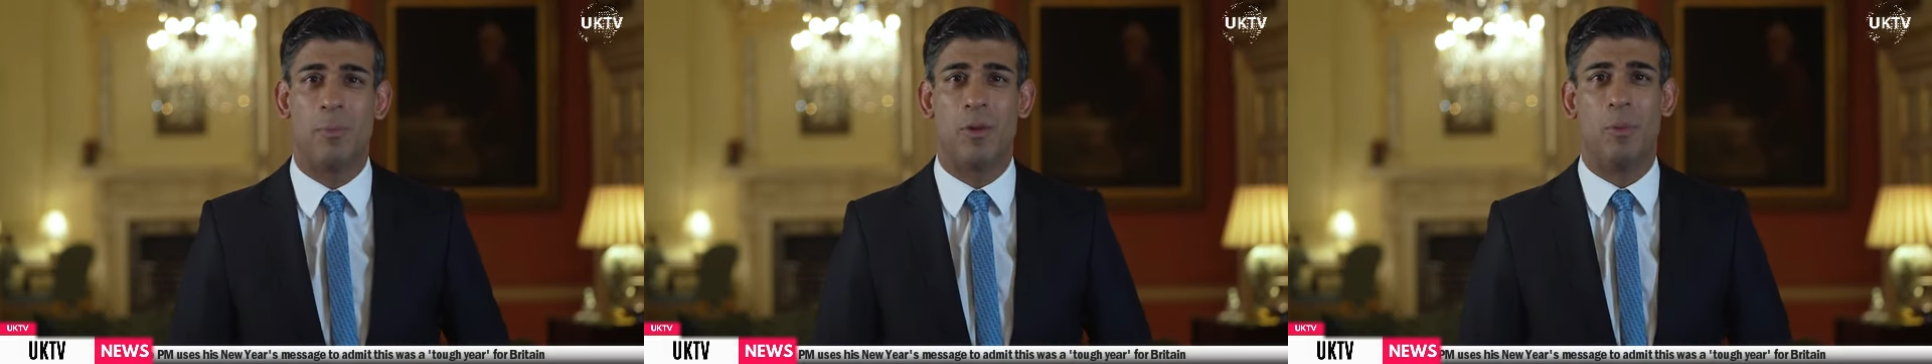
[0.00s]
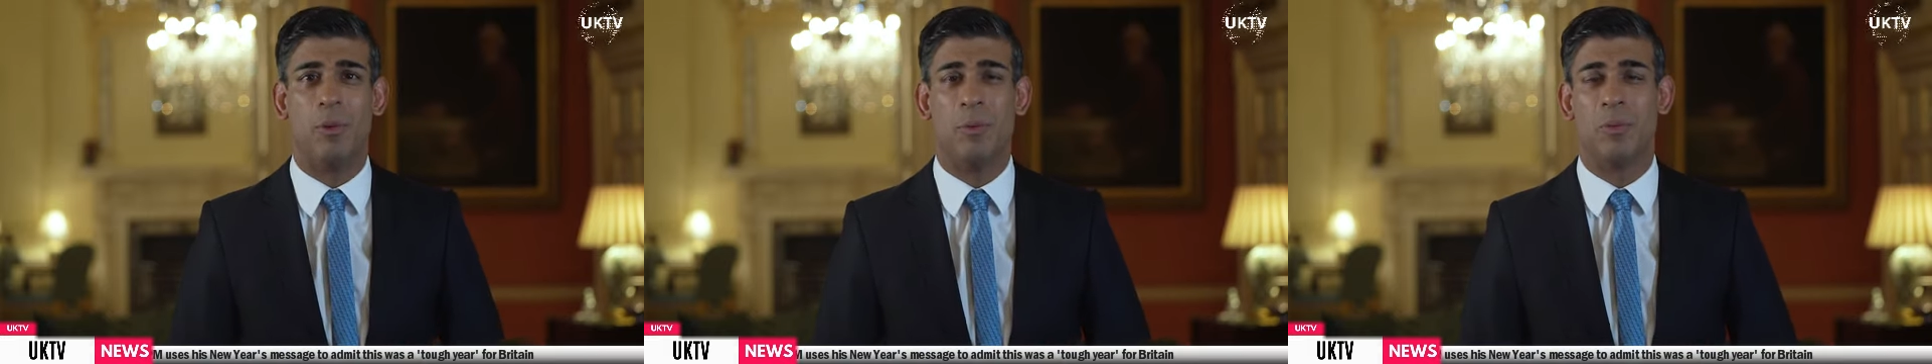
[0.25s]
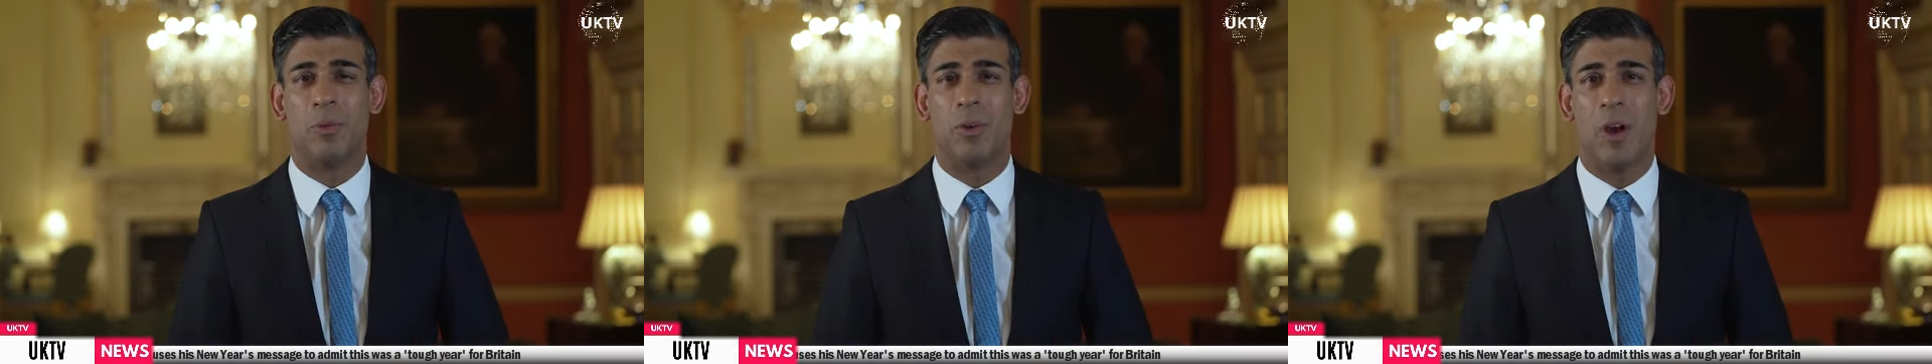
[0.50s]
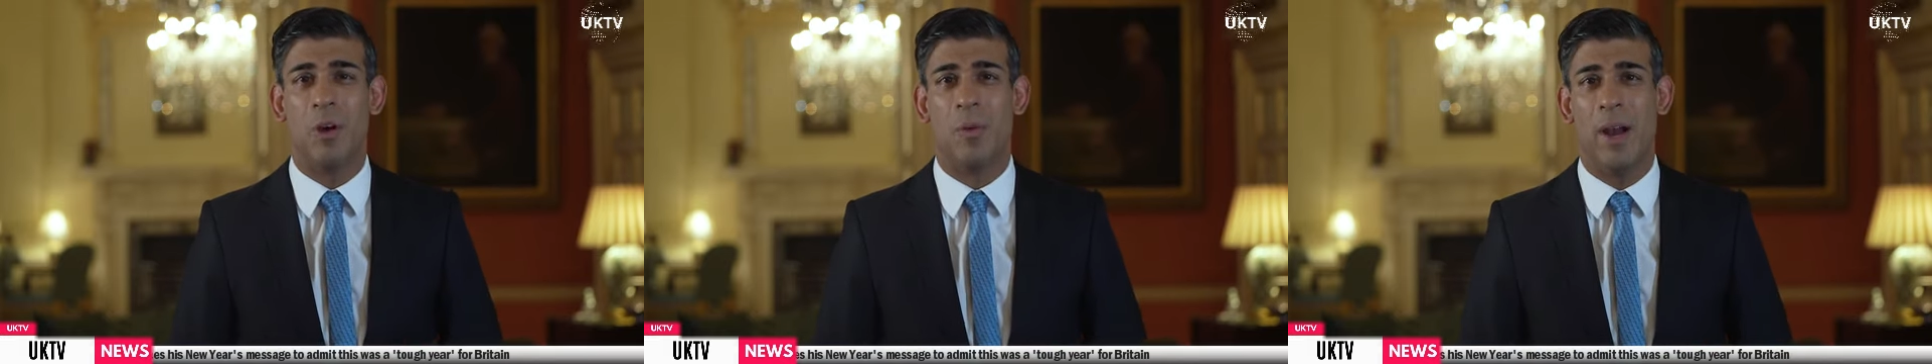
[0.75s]
problems will
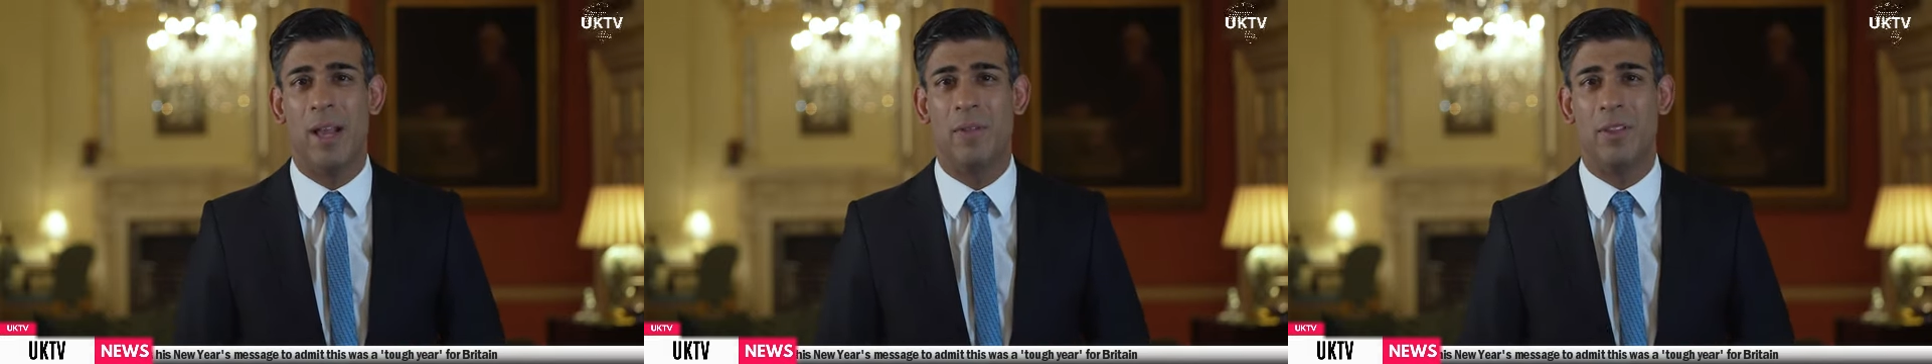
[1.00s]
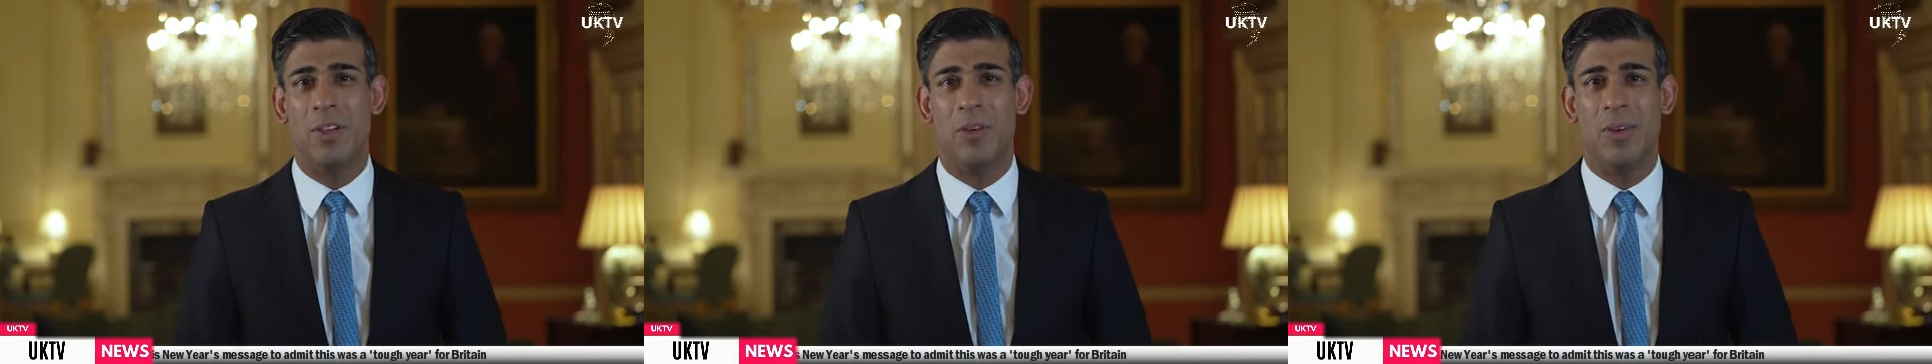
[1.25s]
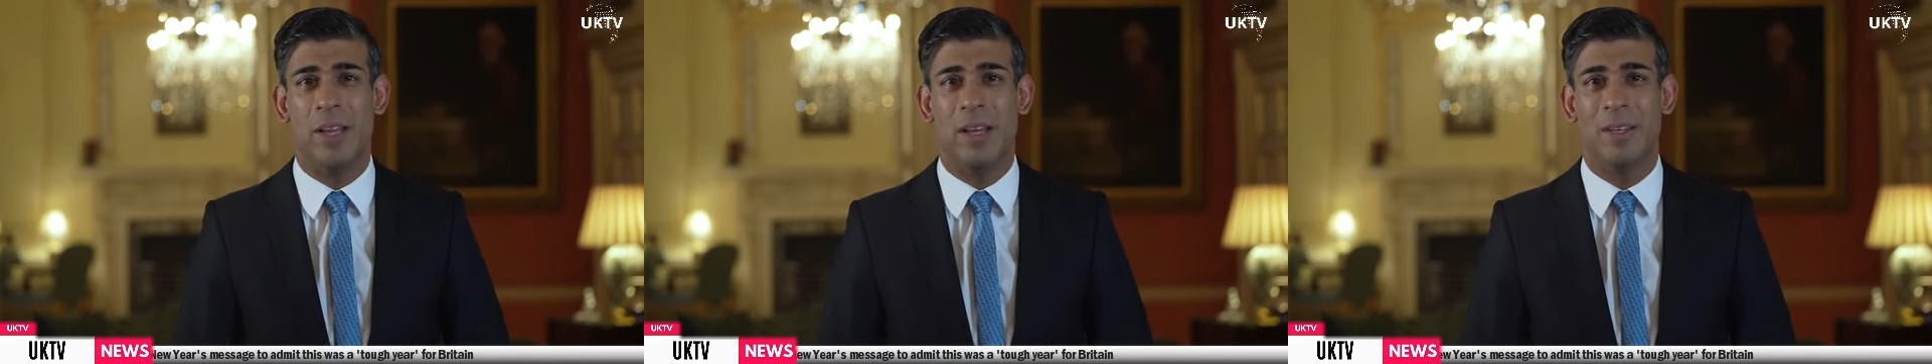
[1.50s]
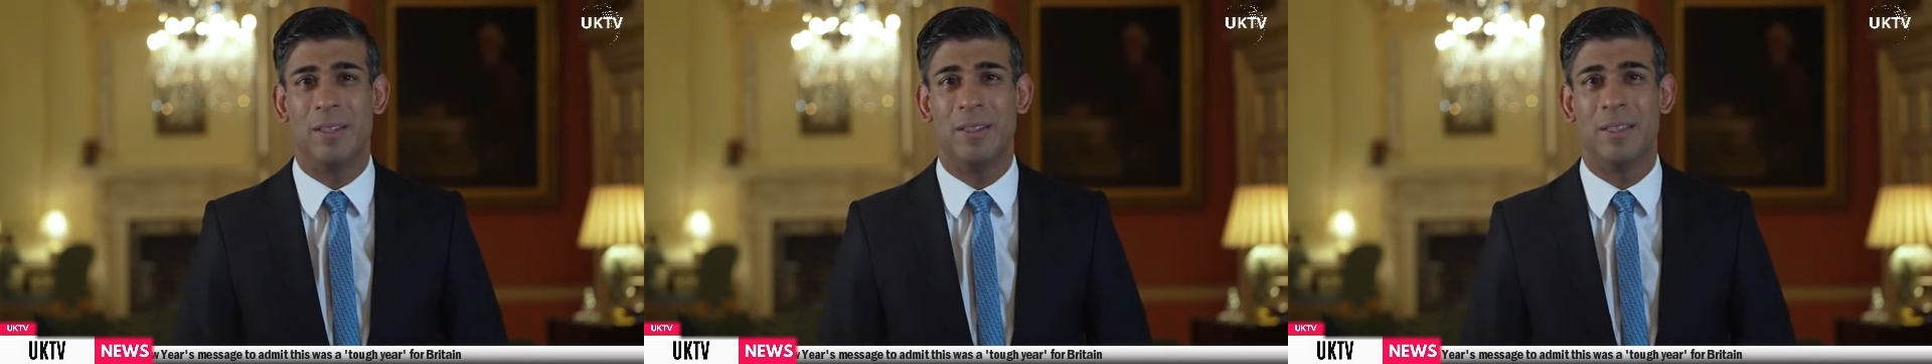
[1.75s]
go away in the new year,